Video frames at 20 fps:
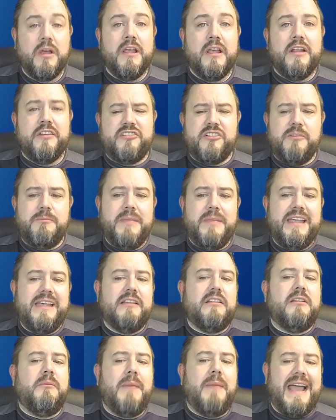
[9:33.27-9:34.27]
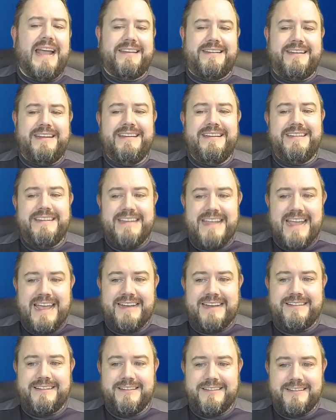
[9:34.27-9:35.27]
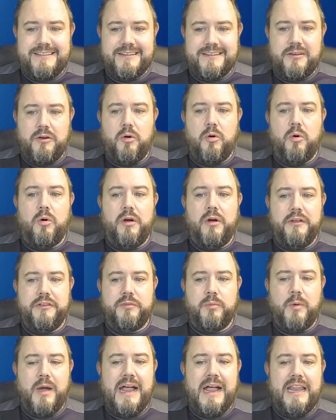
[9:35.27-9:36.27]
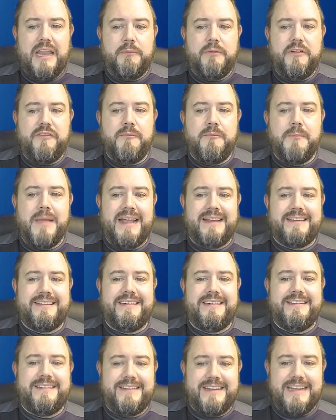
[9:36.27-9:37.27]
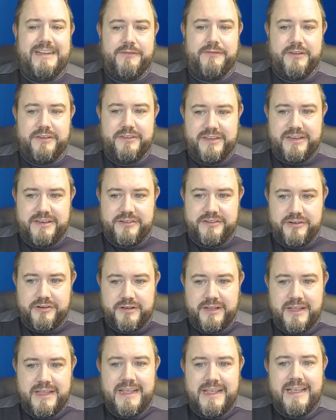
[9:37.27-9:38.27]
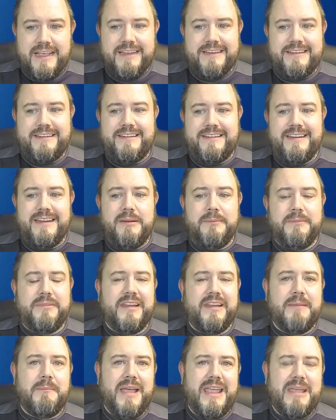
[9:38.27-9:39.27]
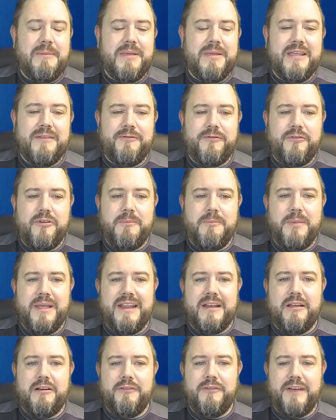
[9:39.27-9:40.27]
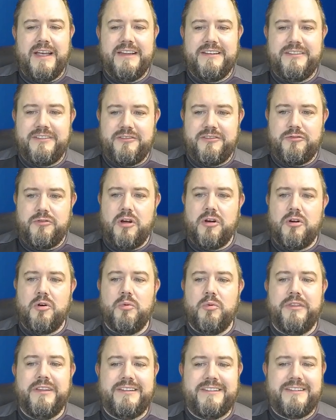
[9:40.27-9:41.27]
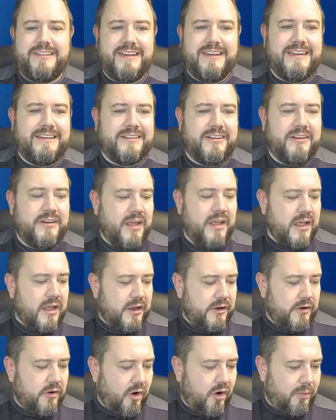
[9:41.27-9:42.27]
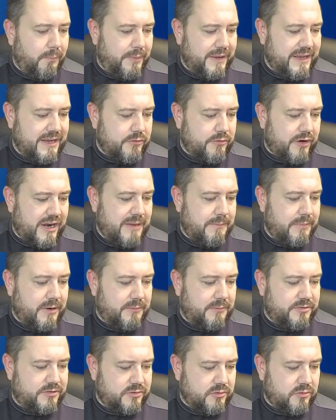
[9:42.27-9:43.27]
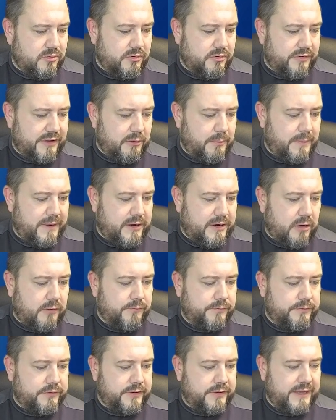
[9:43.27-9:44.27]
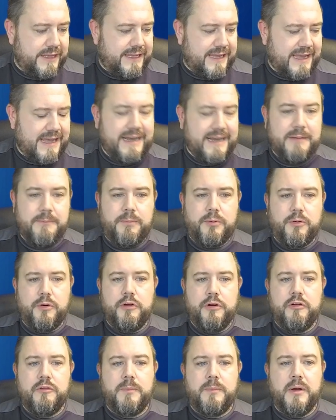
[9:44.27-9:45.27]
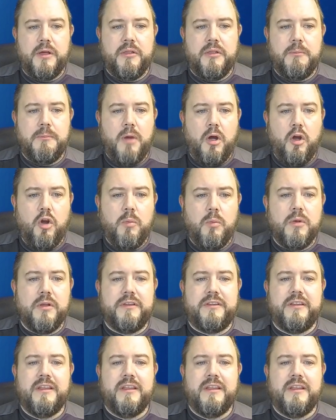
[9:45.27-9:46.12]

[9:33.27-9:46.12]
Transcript: Jamil Matt is yet to score as well, and with Matty Stevens injured, it seems that they may be in for a bit of a struggle this season. Not been great, but I'm sure they'll be confident they can improve, but at the moment